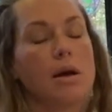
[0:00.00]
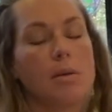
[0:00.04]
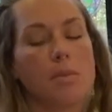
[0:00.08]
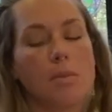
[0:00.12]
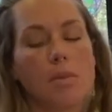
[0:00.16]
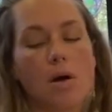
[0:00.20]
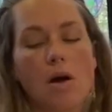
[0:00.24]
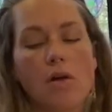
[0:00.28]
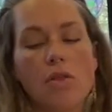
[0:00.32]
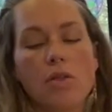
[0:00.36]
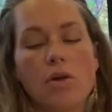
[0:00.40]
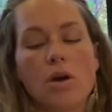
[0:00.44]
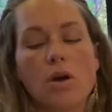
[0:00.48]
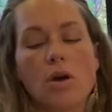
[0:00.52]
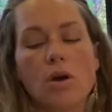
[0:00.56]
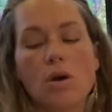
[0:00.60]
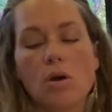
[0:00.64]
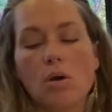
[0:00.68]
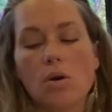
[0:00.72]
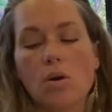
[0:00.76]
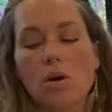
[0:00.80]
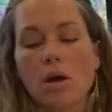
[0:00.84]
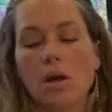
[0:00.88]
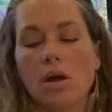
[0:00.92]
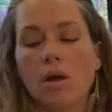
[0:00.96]

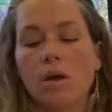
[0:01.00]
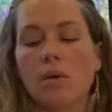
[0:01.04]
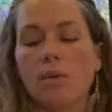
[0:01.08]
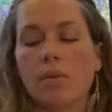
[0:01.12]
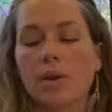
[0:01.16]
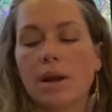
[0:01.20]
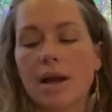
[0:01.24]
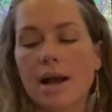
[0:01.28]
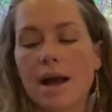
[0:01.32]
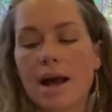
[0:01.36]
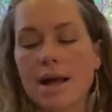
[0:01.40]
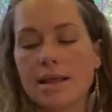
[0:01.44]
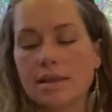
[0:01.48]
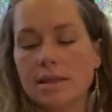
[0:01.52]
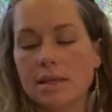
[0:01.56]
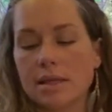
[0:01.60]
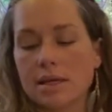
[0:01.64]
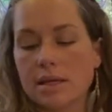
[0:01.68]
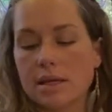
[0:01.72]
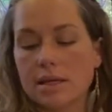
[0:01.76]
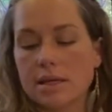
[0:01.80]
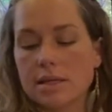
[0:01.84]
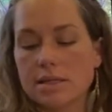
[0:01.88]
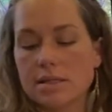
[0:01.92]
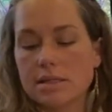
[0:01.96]
Although when I got
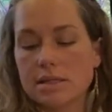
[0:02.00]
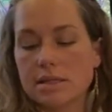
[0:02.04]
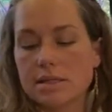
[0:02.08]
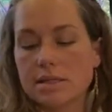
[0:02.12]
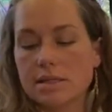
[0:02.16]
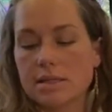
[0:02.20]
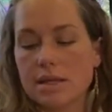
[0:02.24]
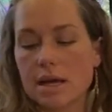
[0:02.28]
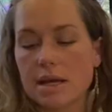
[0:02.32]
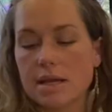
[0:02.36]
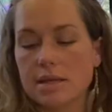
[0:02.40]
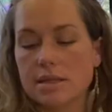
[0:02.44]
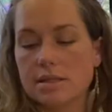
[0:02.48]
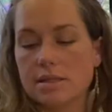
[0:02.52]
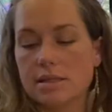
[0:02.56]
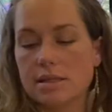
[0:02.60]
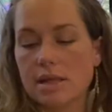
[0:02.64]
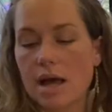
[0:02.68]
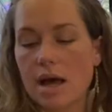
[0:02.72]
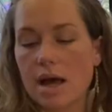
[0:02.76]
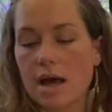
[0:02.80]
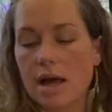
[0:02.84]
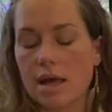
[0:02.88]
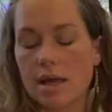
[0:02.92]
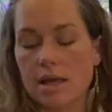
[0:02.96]
this, it says
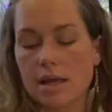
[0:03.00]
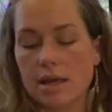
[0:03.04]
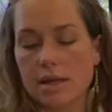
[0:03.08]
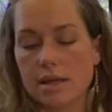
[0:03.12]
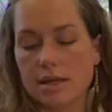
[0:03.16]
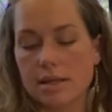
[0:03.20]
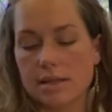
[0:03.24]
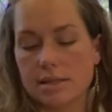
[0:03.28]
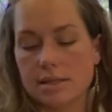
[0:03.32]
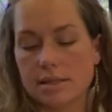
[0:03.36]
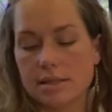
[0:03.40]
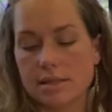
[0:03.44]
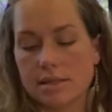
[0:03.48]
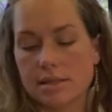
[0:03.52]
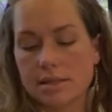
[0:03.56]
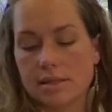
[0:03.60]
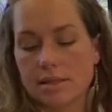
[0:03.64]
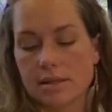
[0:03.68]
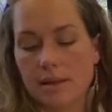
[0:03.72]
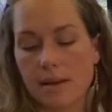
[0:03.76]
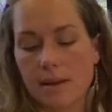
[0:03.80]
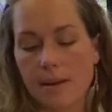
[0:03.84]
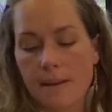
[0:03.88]
that it's